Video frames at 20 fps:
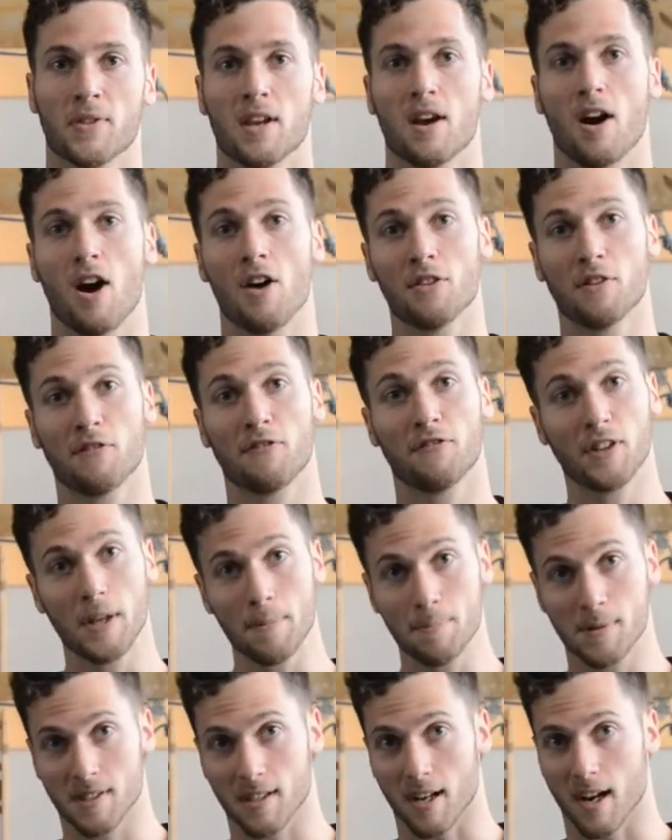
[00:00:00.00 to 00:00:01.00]
On the
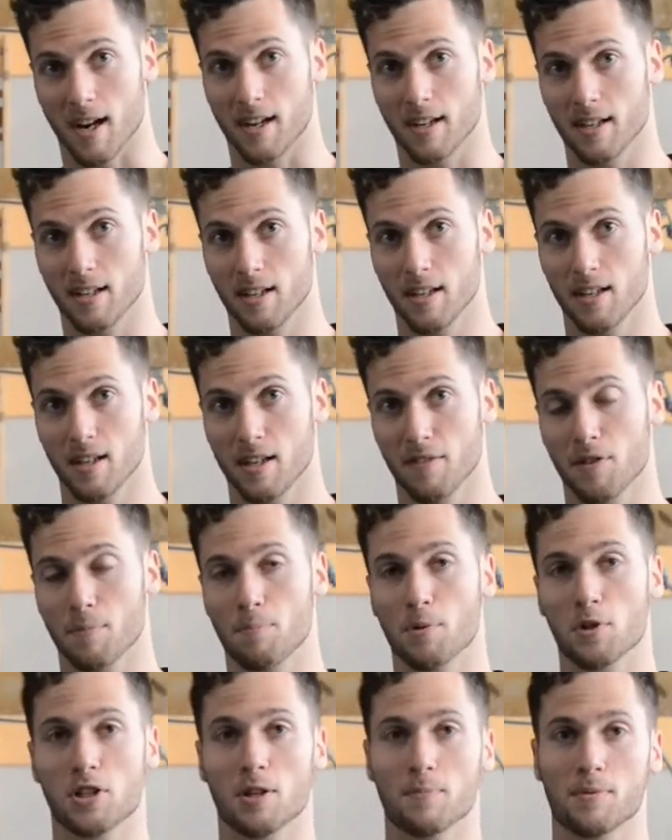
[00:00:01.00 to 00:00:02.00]
flip side, if the
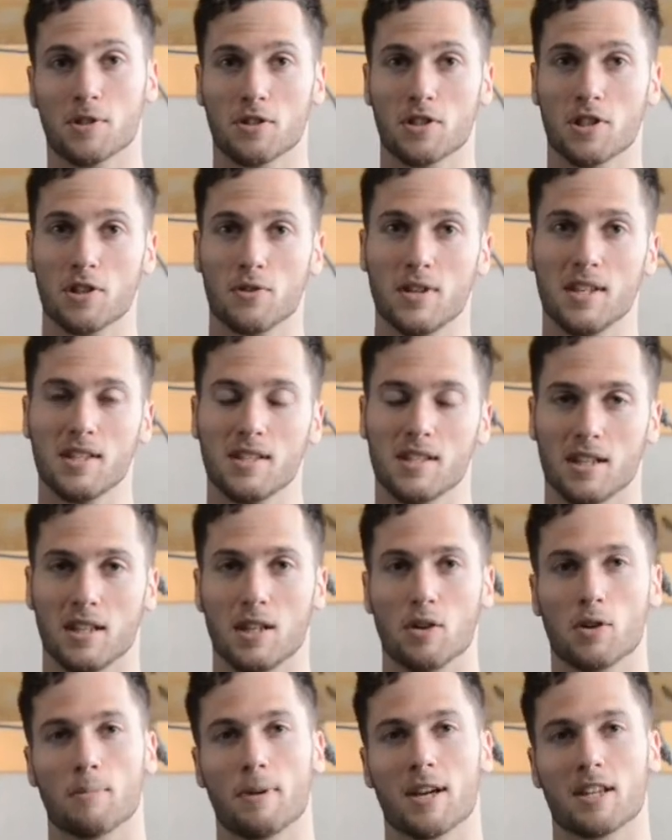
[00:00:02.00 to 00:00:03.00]
push-ups are too easy and
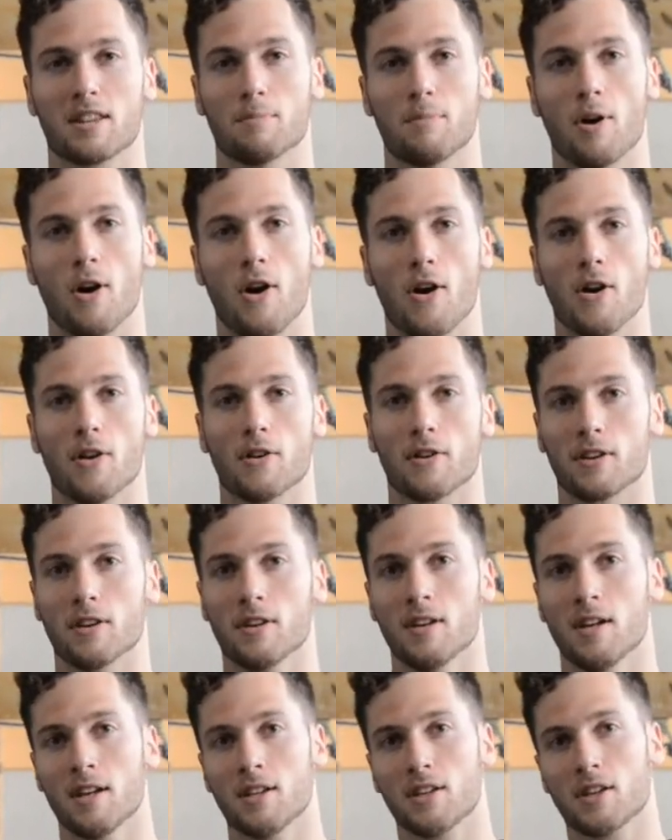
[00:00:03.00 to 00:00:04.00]
you want to make them
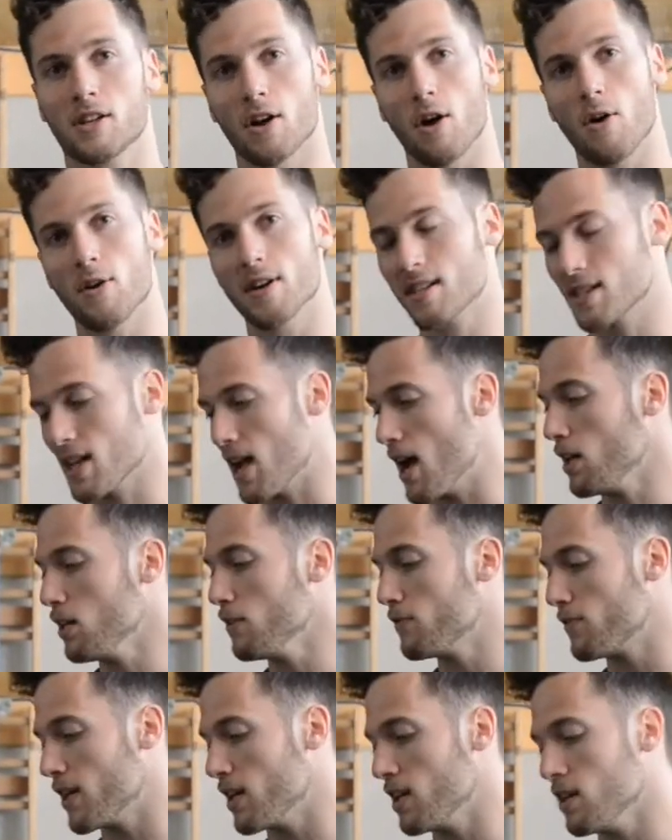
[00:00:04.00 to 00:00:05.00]
harder, you can always
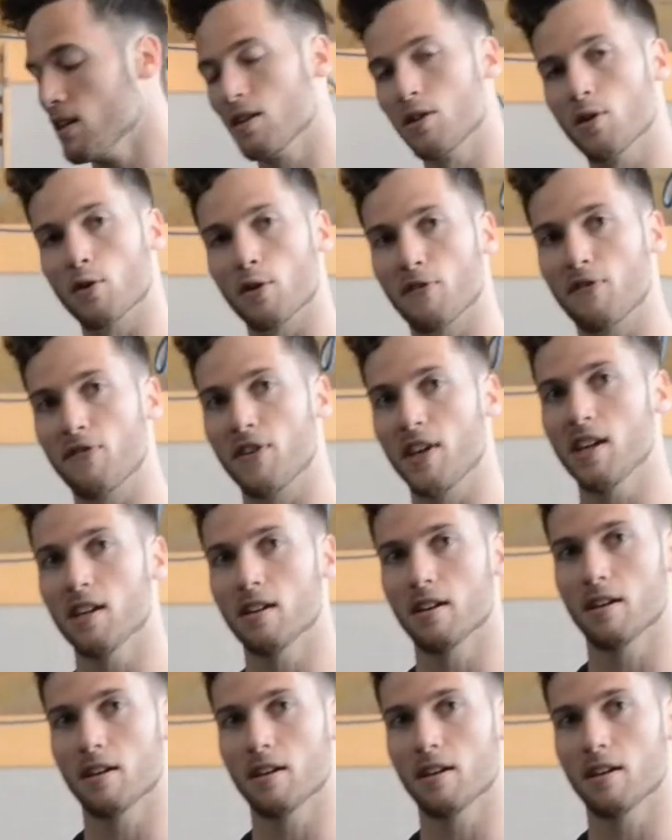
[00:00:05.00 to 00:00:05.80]
elevate your feet